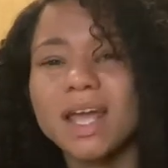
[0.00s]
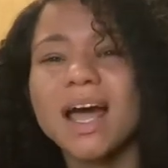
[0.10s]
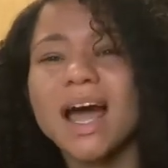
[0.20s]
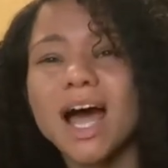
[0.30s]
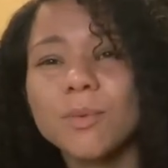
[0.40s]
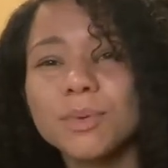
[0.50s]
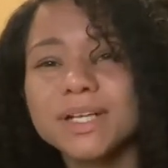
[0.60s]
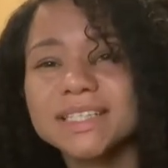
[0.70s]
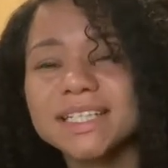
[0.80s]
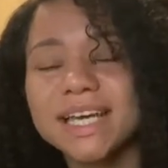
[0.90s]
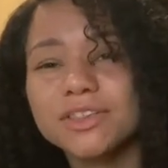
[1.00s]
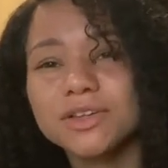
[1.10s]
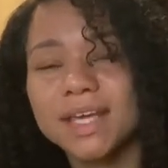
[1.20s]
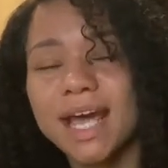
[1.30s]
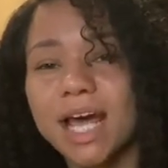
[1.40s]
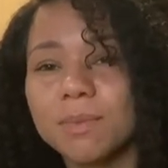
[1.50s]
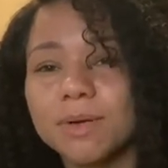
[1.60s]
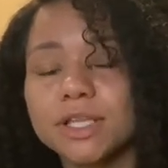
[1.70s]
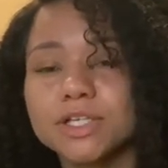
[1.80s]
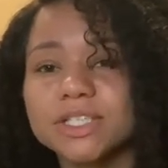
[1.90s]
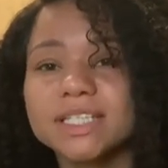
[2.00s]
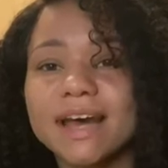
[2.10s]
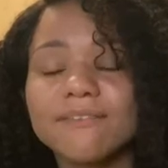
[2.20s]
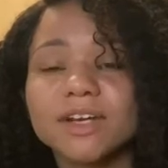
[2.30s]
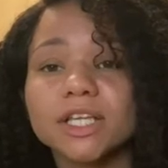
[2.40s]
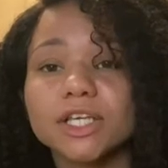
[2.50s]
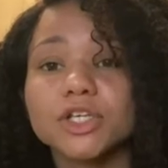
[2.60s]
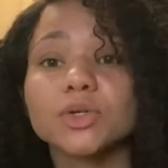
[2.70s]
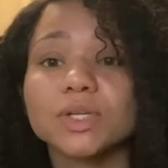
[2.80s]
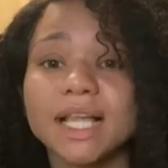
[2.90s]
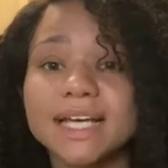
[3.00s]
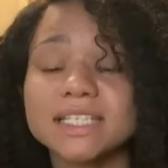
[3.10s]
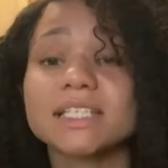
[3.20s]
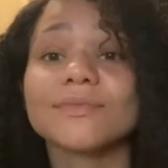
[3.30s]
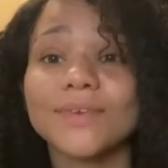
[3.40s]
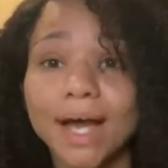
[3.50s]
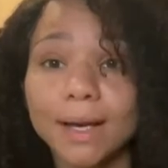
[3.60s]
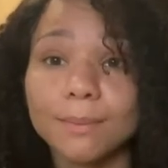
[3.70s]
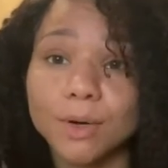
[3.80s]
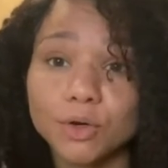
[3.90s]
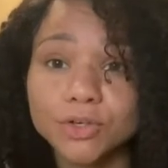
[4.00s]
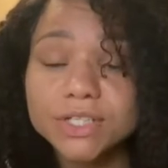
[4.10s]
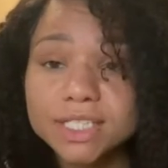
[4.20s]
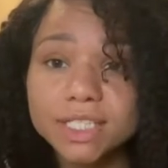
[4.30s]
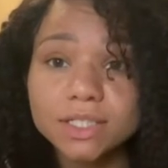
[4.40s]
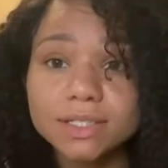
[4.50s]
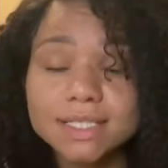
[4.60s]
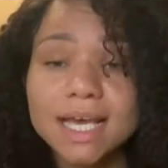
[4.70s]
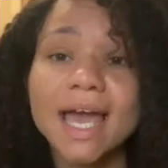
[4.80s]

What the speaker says: the caterpillars definitely utilizes fine motor skills